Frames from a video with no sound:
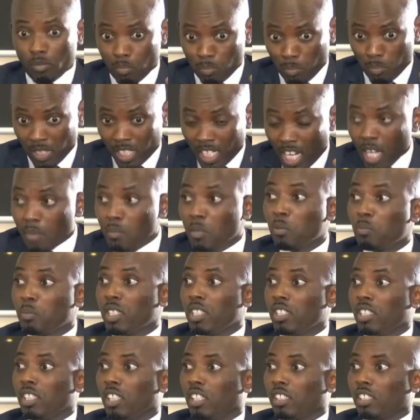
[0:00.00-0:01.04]
become
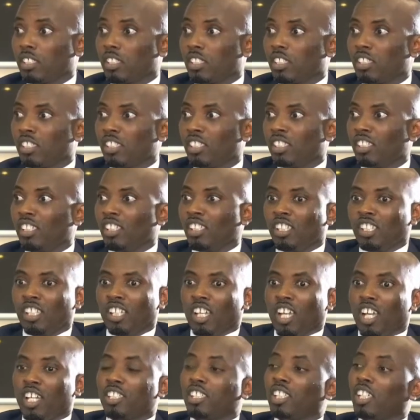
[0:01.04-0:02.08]
obedient,
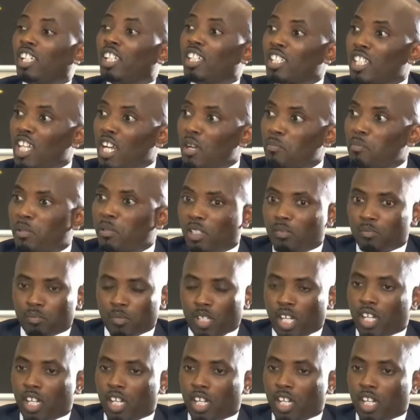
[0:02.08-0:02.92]
and end up